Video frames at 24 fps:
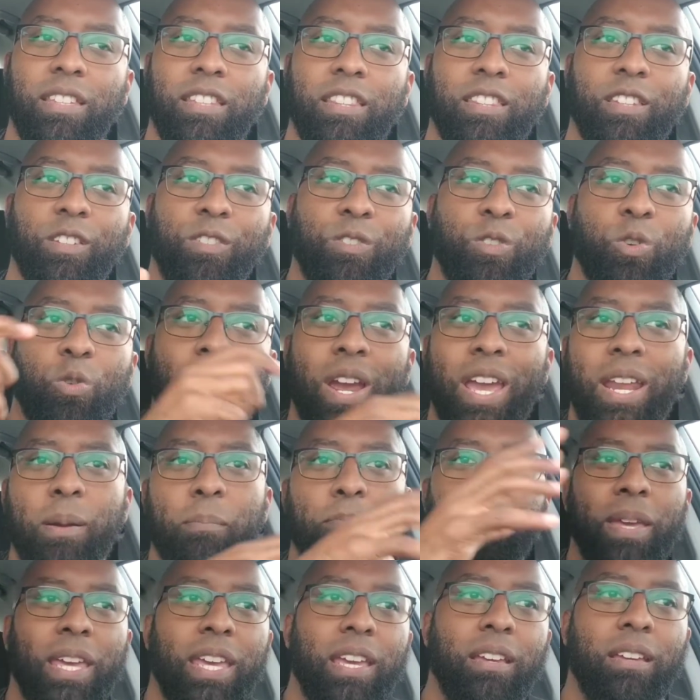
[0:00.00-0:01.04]
The store had
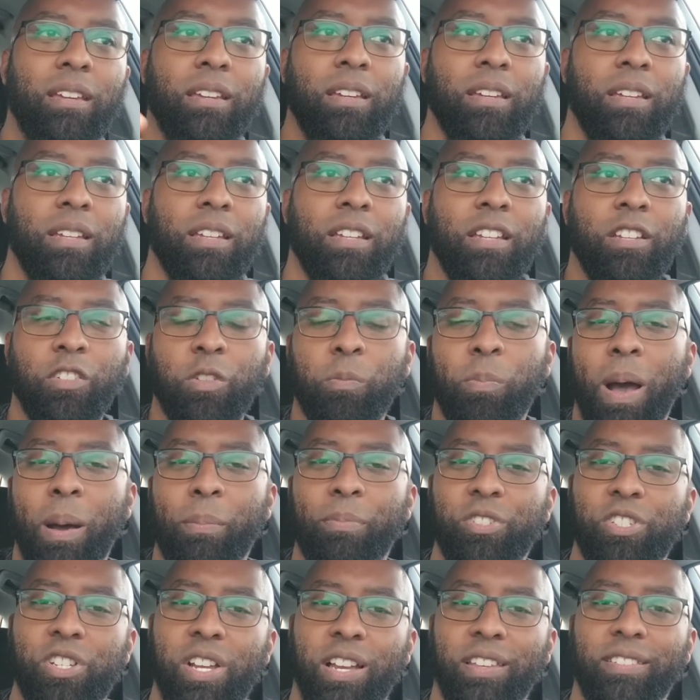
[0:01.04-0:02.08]
it was a
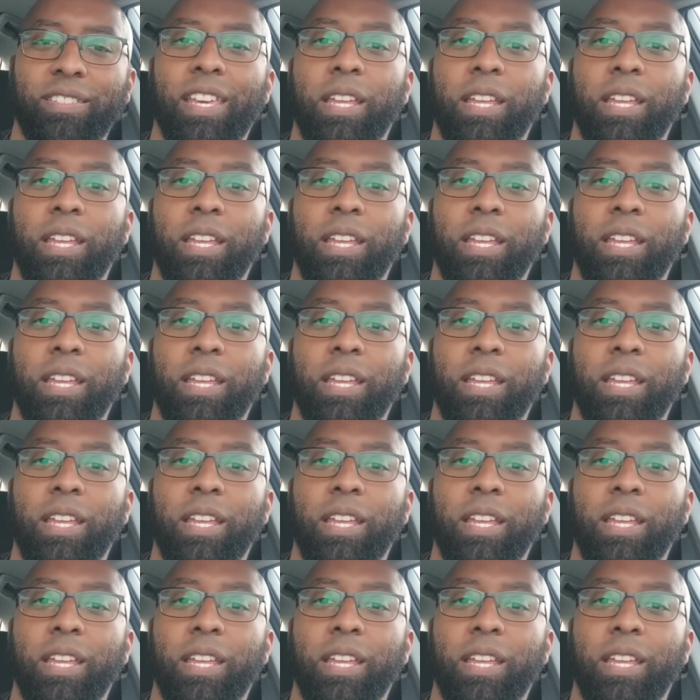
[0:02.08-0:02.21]
Papa John's.